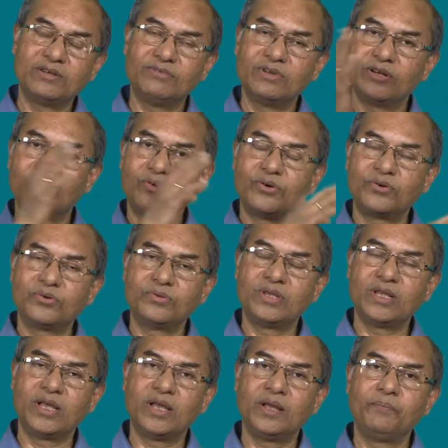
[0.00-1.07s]
will go to
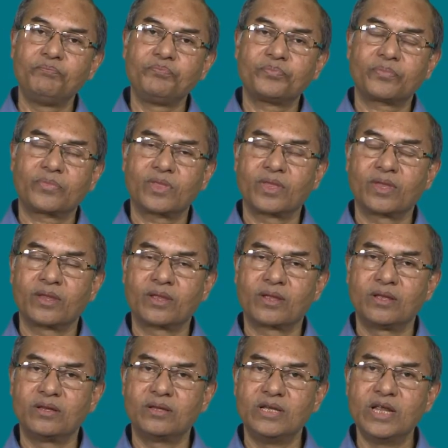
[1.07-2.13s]
the
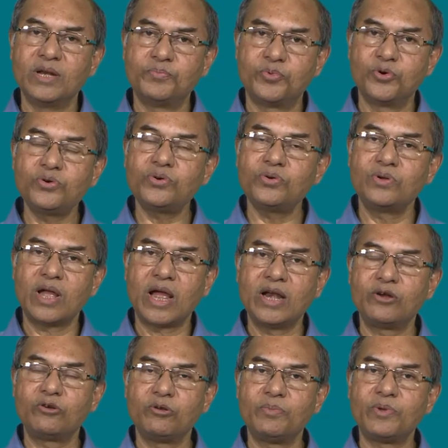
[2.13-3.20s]
um, input and
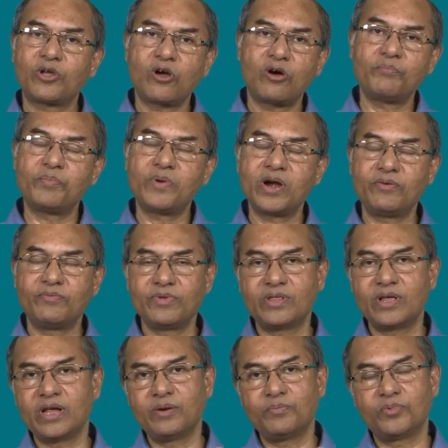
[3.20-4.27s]
it will be compared with
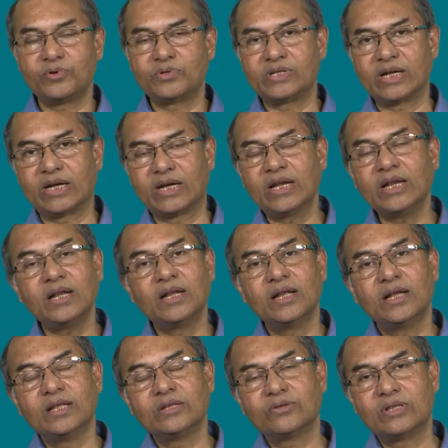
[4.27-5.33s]
the input signal.
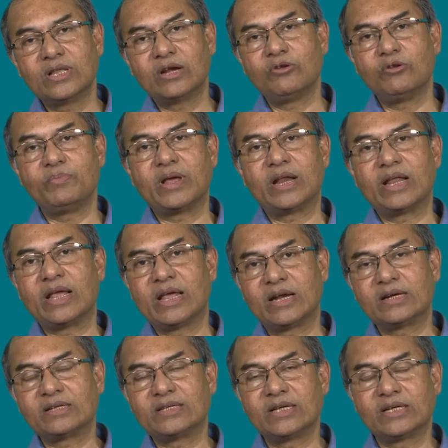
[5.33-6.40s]
So, there will be an
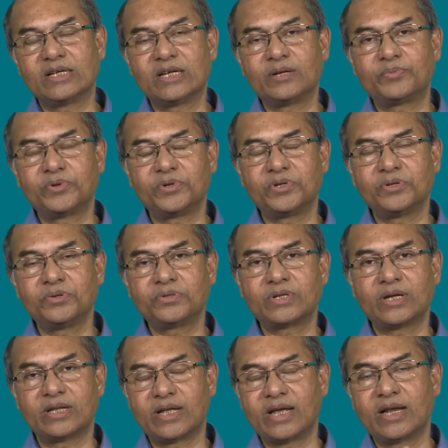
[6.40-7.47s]
error signal produced
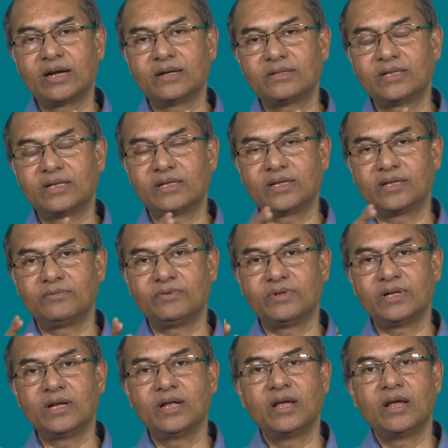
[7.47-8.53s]
and the error signal
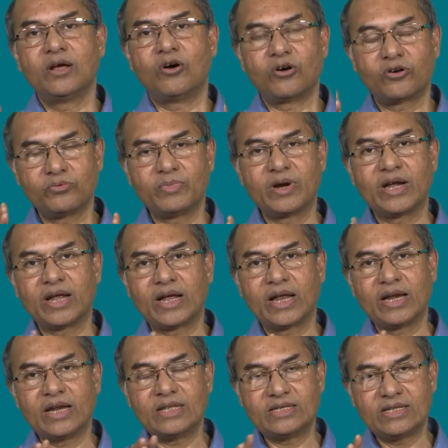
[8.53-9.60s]
will
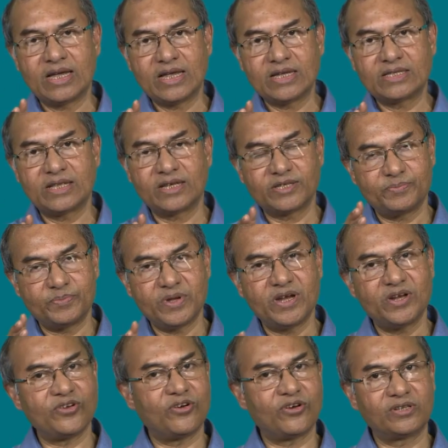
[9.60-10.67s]
automatically change the
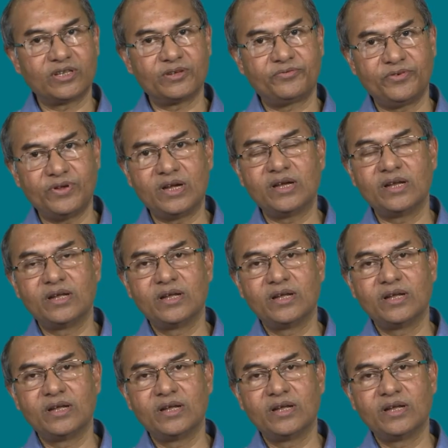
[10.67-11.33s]
speed or the feed.